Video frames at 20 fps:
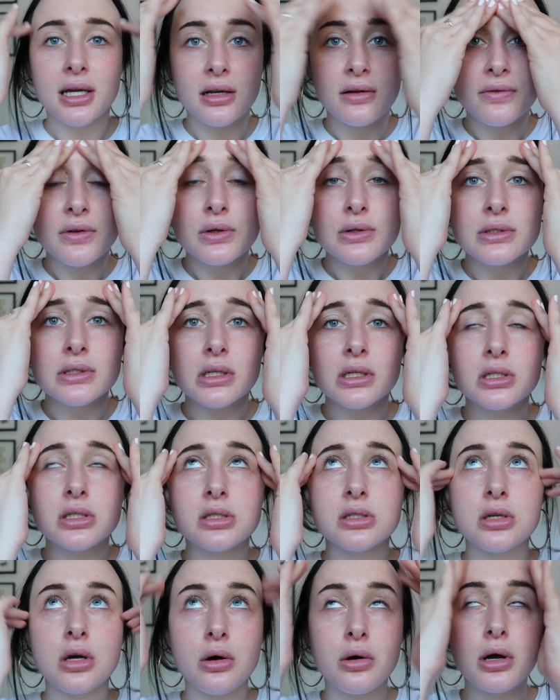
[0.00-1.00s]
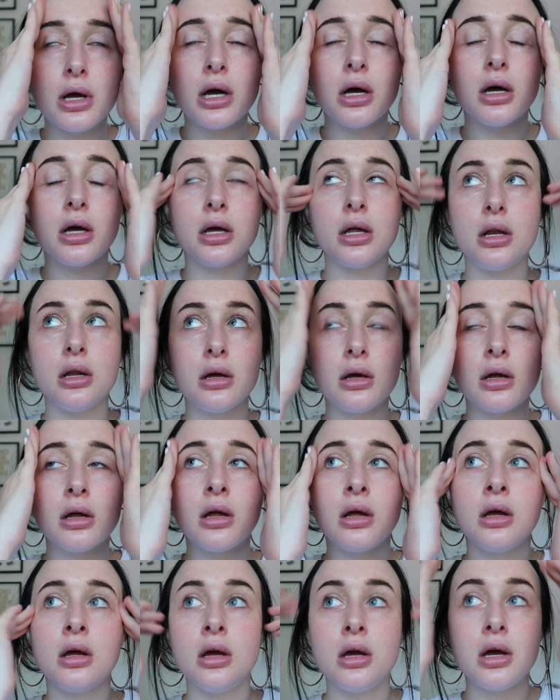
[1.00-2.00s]
and it feels so
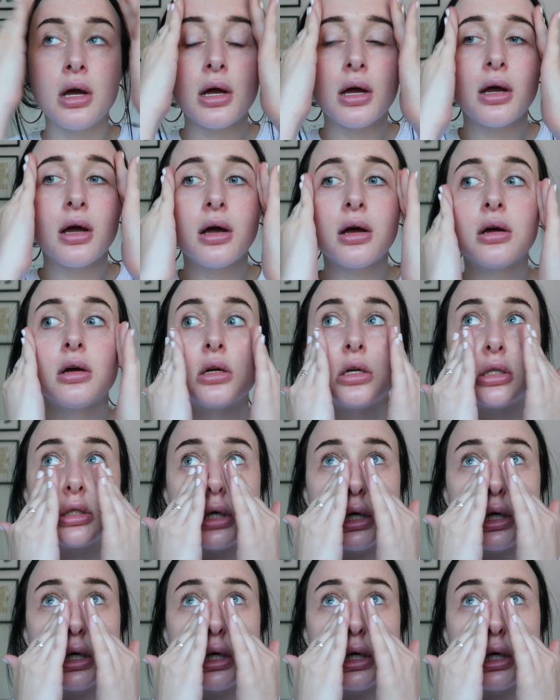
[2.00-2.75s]
good.